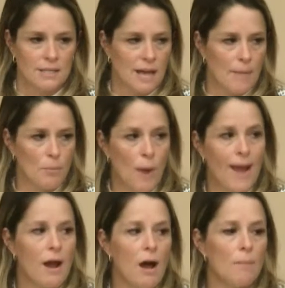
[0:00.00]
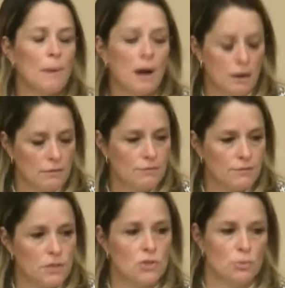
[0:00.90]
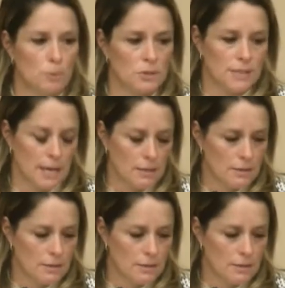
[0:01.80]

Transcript: cap went above the 2%.